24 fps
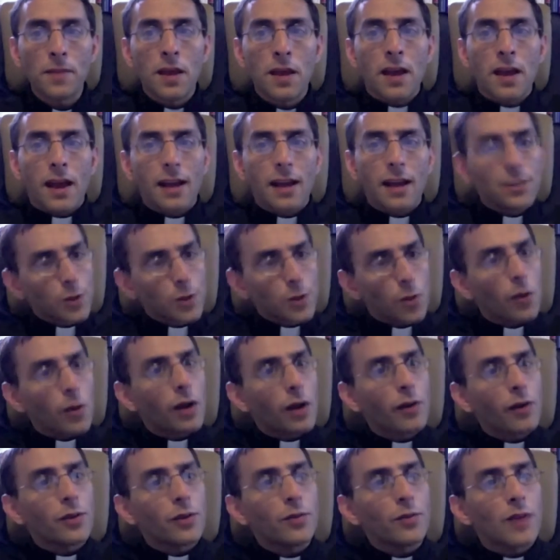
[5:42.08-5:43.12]
And so we
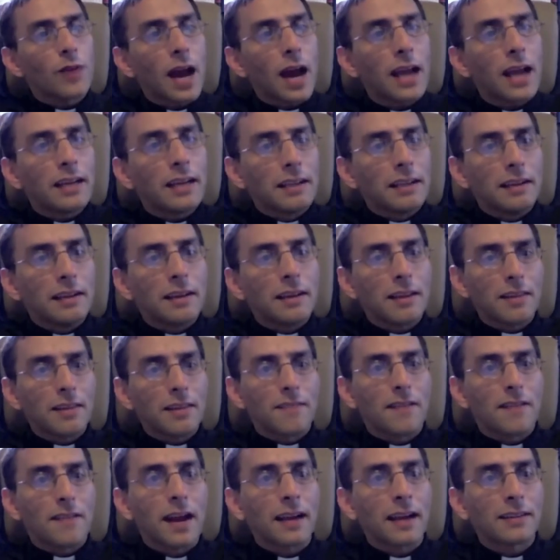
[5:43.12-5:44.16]
are united in the
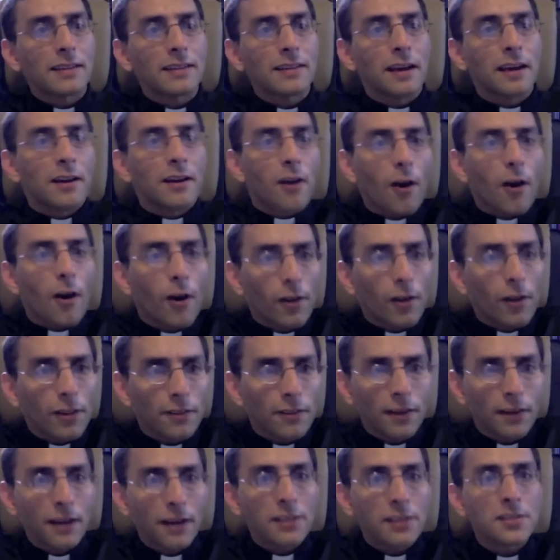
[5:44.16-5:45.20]
fact that all
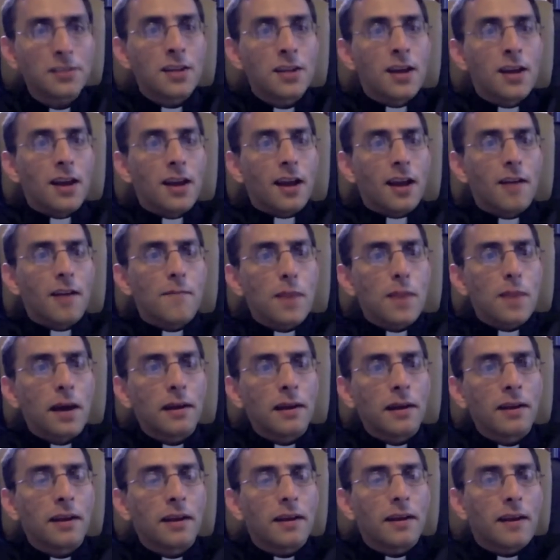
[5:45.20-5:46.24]
of us have
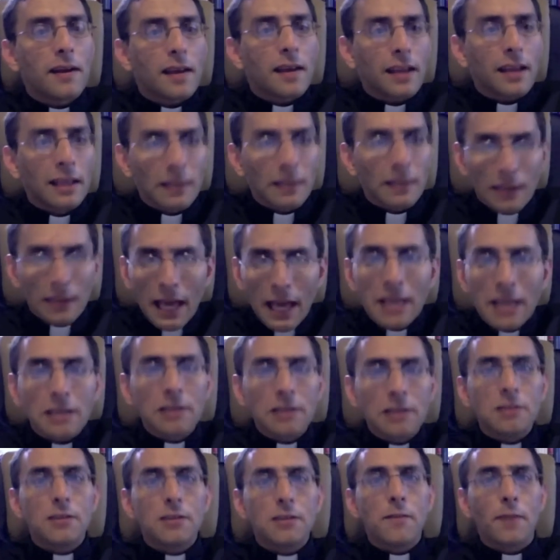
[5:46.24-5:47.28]
been
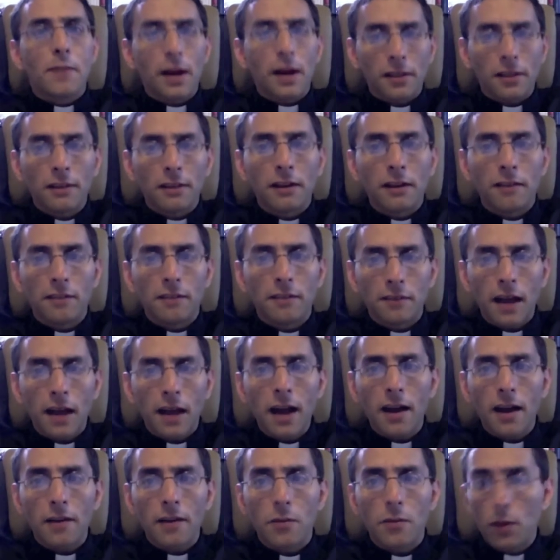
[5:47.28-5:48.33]
enlightened by the love of
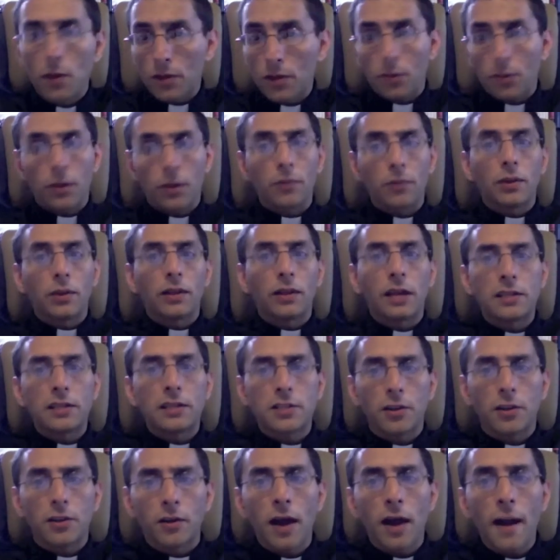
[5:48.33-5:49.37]
God, whether we realize
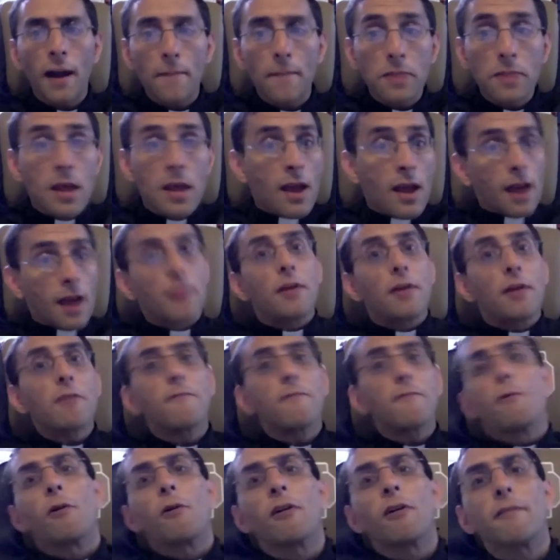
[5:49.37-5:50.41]
it or not. And
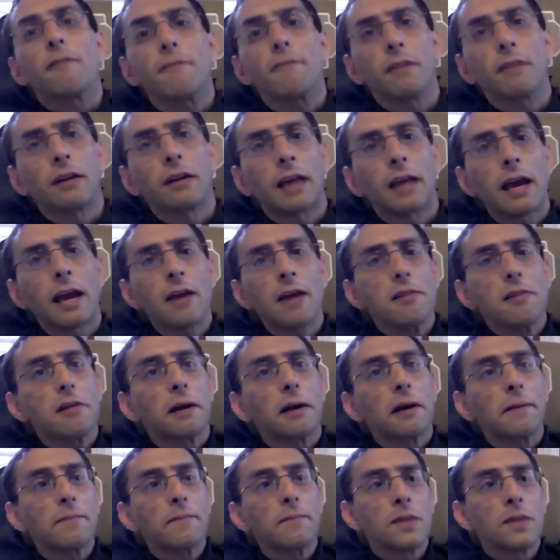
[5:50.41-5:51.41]
therefore, for a Catholic,